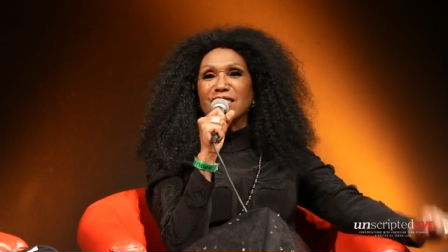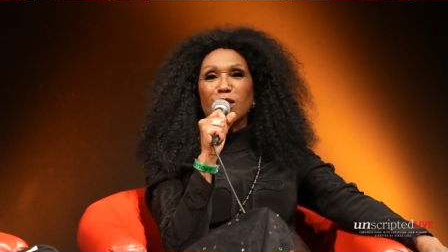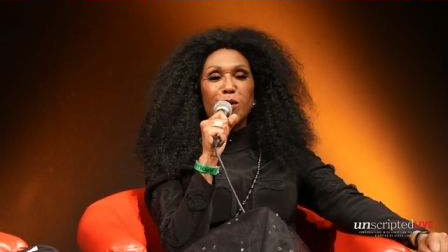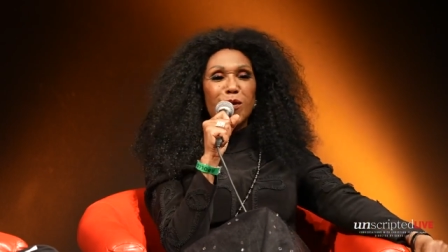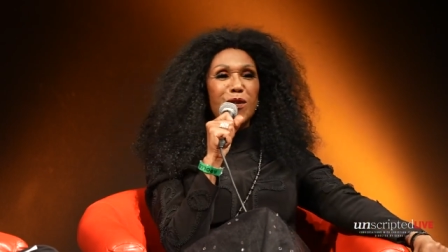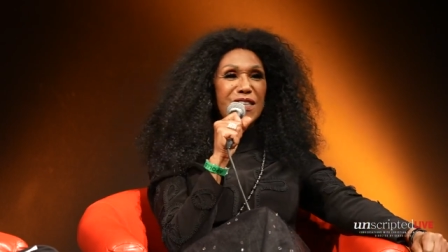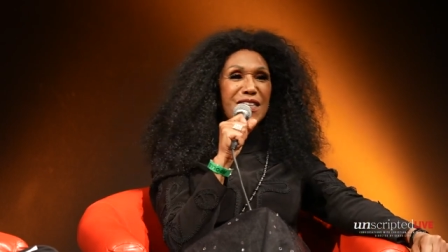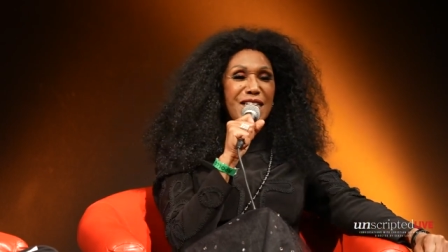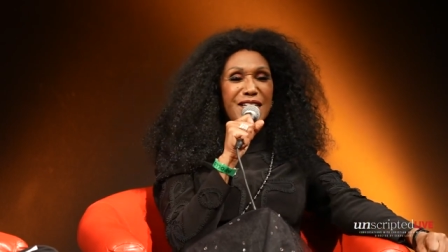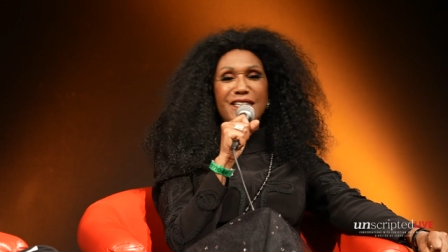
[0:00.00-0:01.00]
So we were in
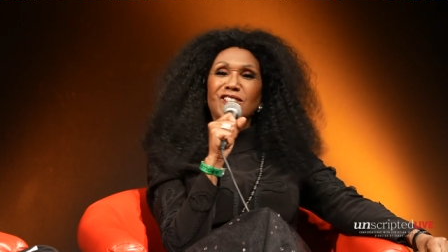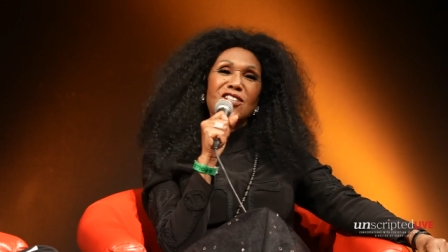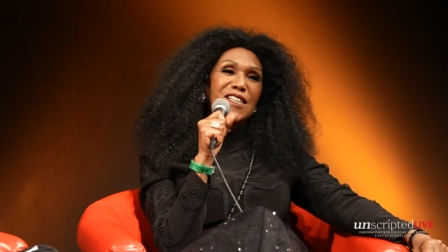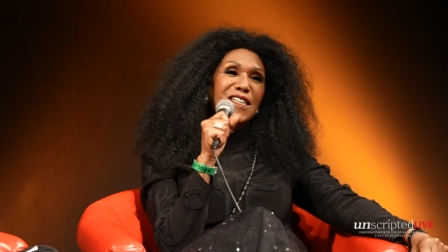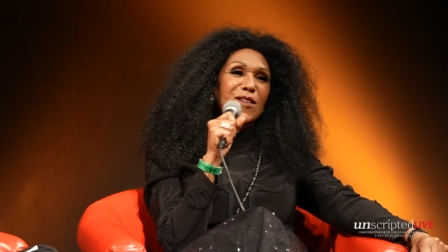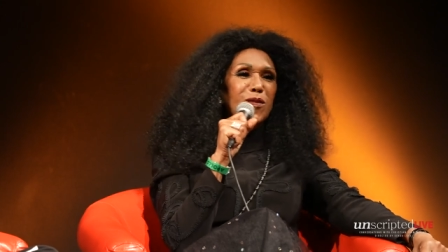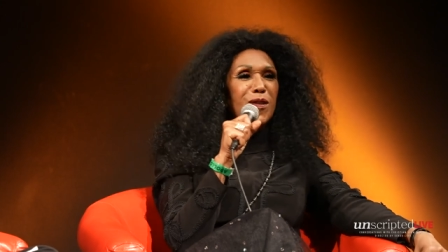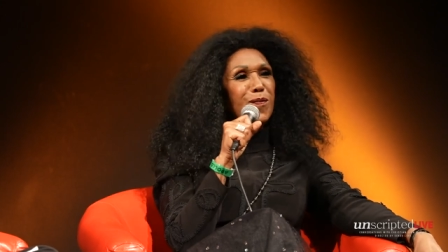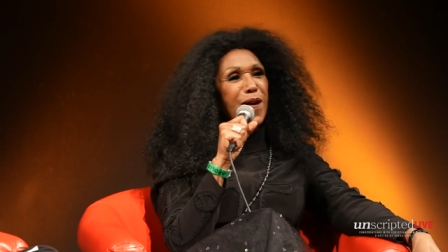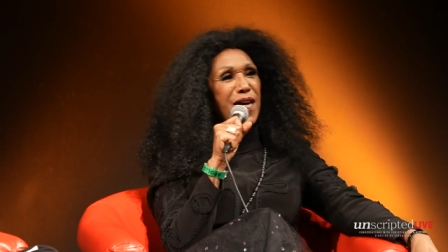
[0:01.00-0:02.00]
the kitchen and we
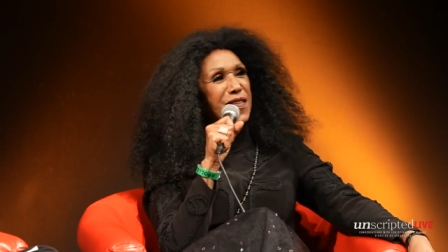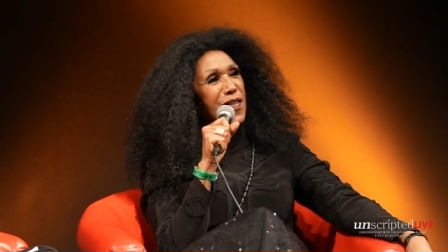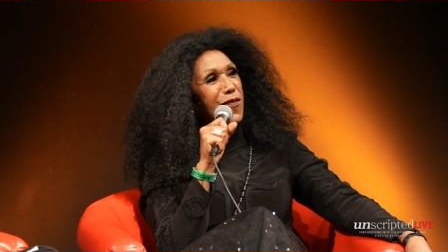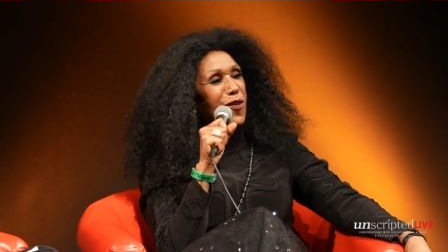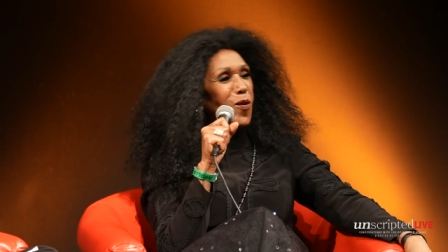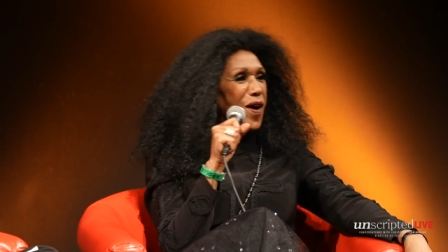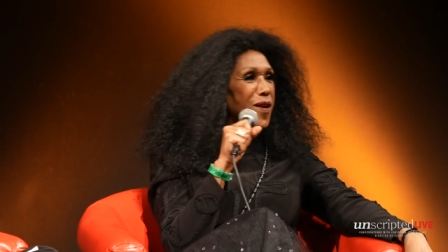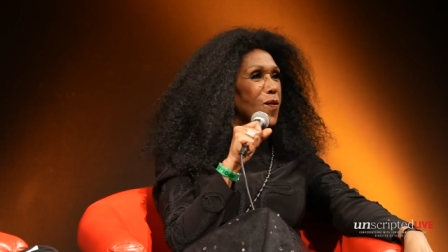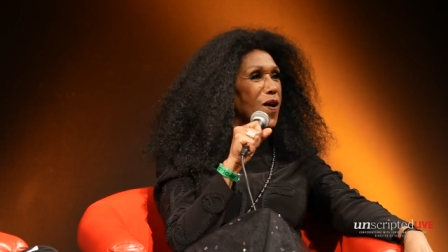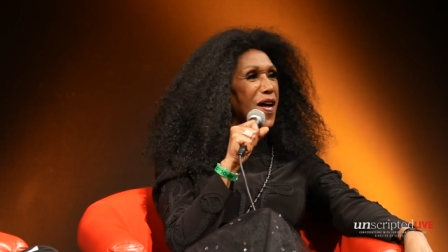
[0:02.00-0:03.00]
were back there for quite
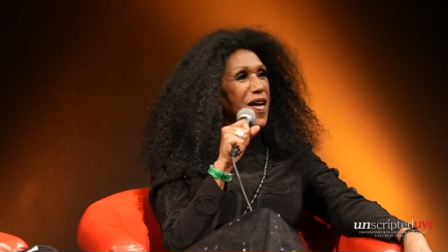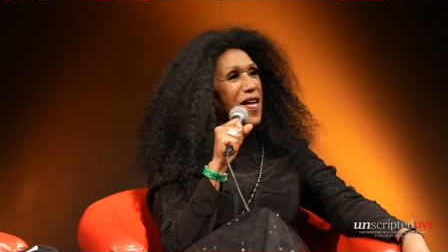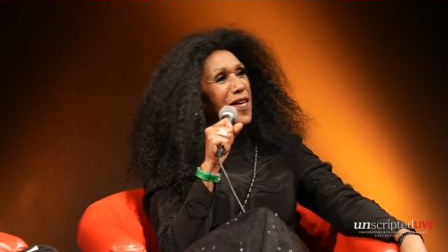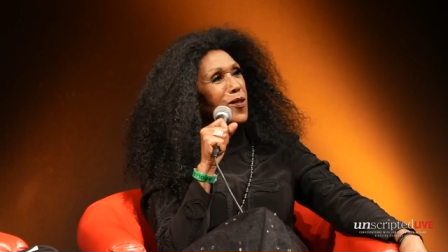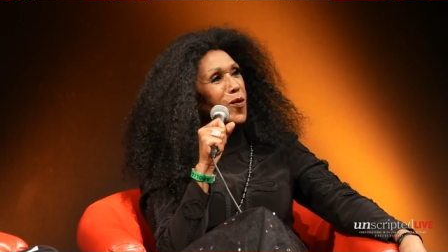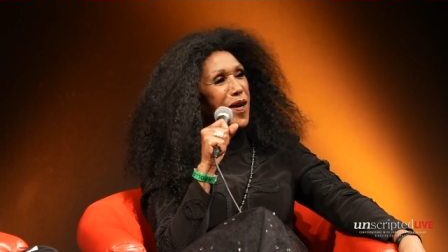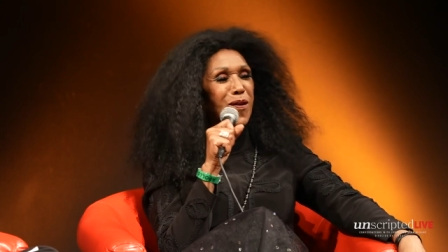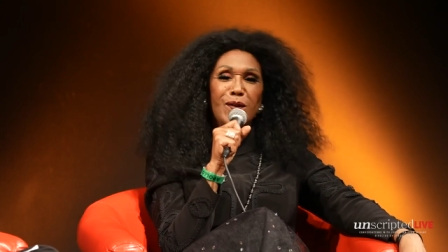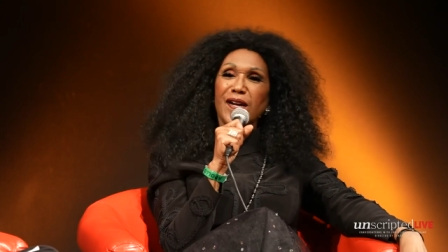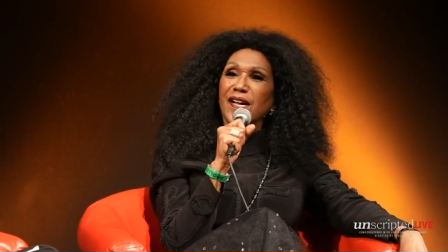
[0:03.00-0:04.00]
a while, quite
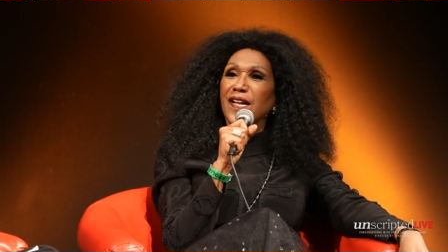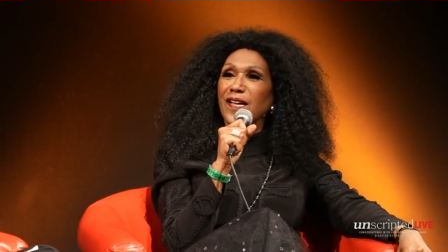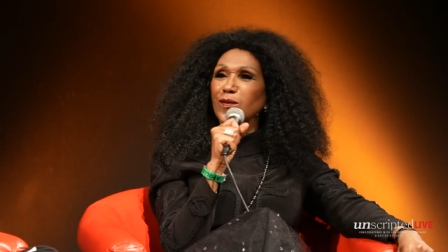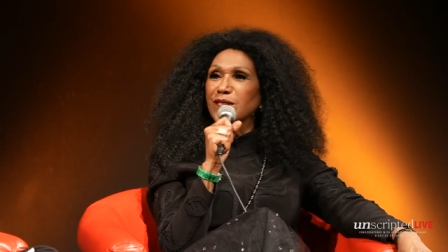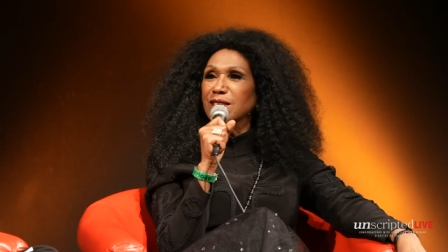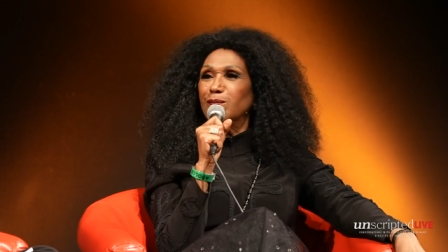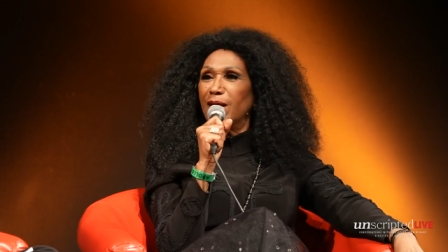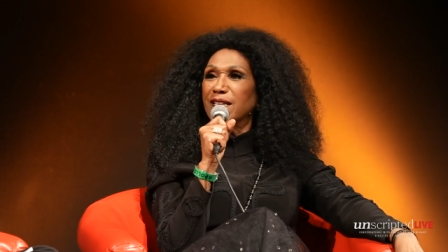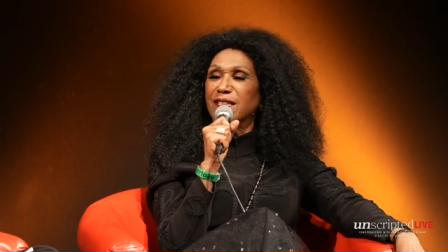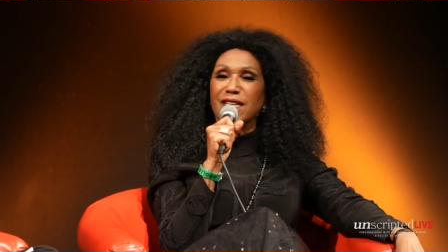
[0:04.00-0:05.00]
a while. We were
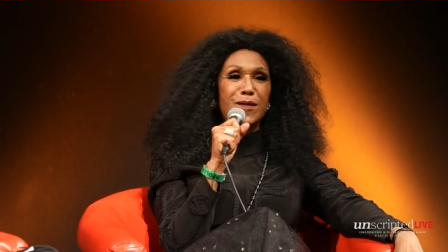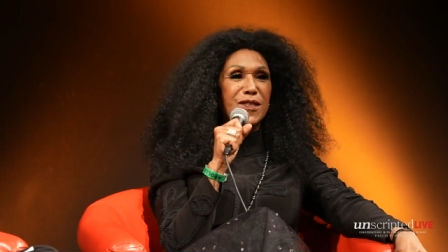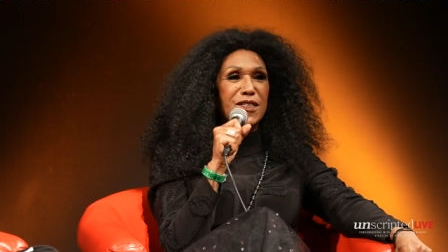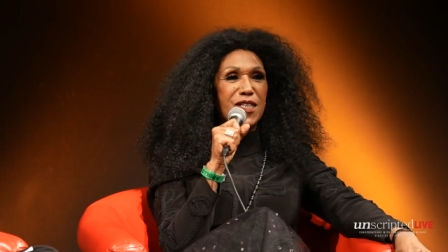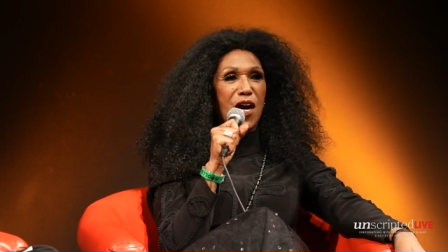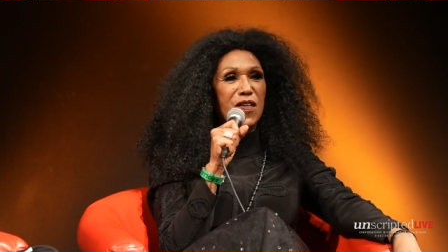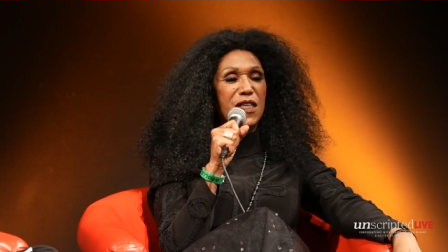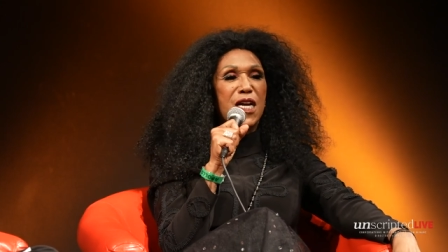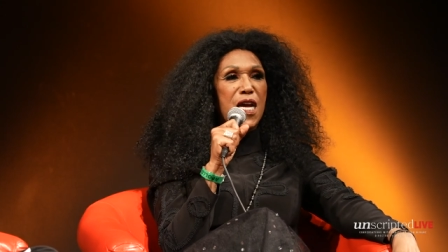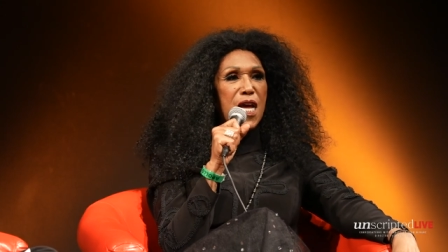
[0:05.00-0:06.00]
back there just talking.